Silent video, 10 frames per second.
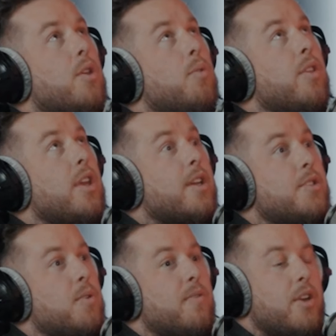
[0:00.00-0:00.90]
do you think?
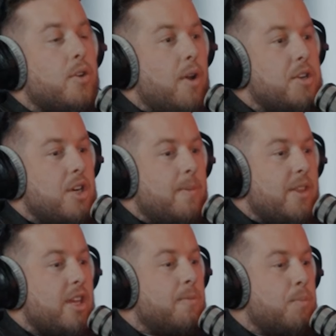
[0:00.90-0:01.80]
Because you've done a great job, I
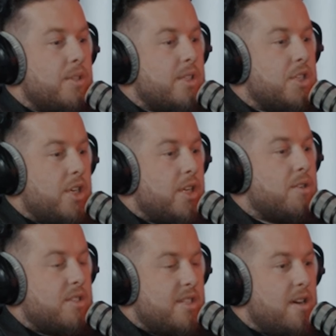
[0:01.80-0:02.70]
think, of positioning
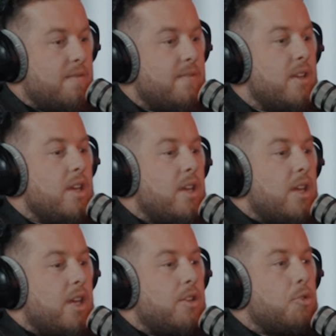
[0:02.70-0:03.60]
yourself
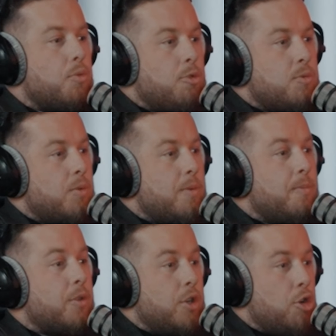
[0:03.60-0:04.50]
in the rooms with
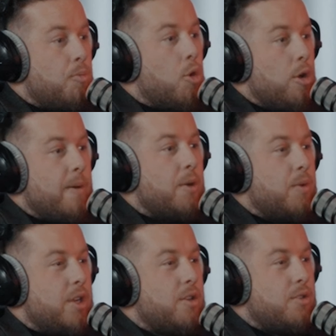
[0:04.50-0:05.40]
people that know more about
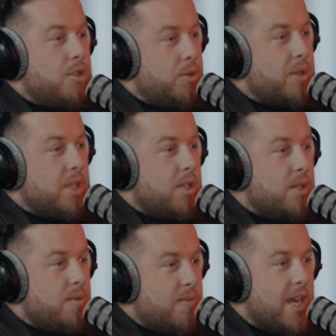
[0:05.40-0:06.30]
what you're doing.
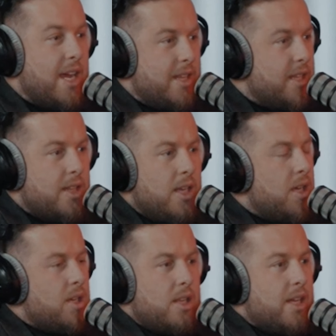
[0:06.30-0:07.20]
Yeah. I, I think,
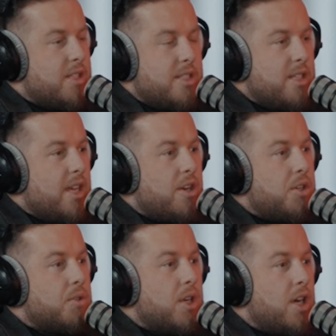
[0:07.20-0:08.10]
like, just as I hear
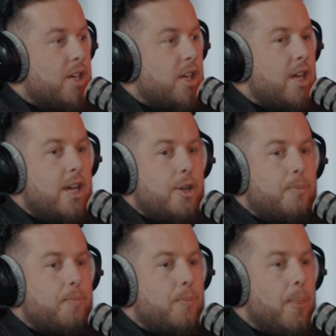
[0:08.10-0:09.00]
you talk,
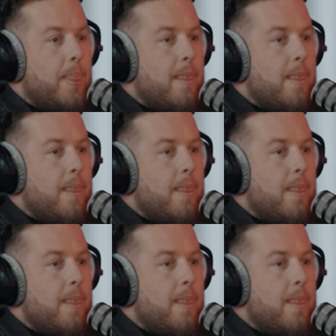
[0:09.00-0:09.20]
um,